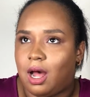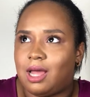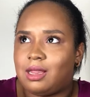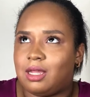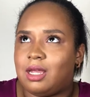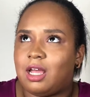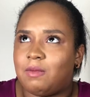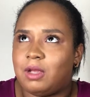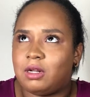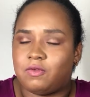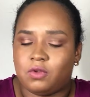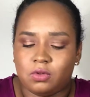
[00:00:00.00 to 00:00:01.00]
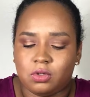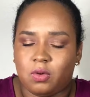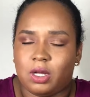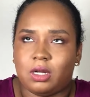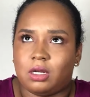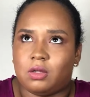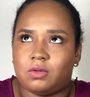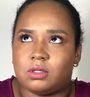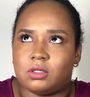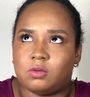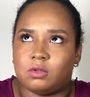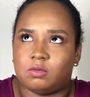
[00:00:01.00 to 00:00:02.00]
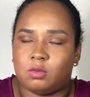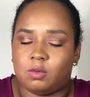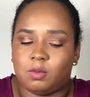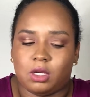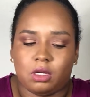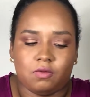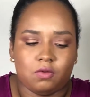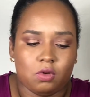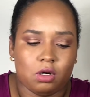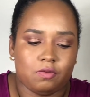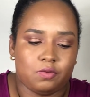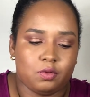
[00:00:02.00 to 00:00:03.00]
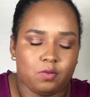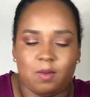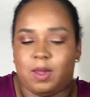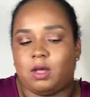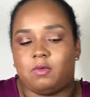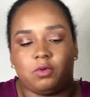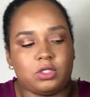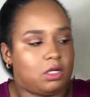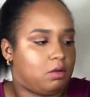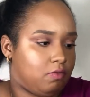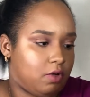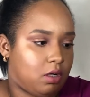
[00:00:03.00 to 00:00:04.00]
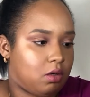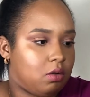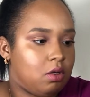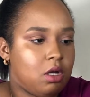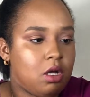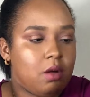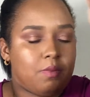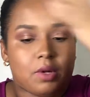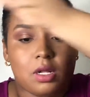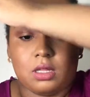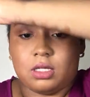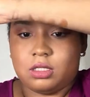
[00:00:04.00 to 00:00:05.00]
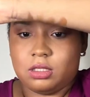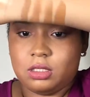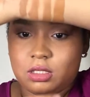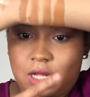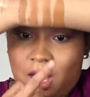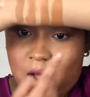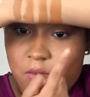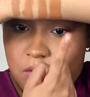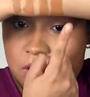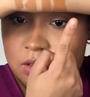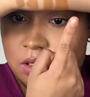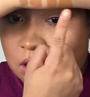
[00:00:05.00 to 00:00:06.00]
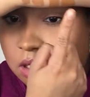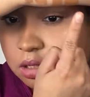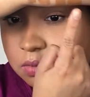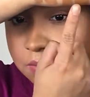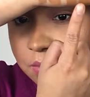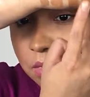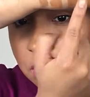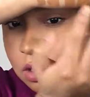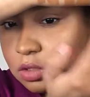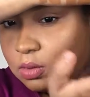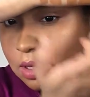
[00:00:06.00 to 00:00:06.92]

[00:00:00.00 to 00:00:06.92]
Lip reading: I think I made a view. No, I didn't use this one with my full cover or makeup routine video, but this is that one. This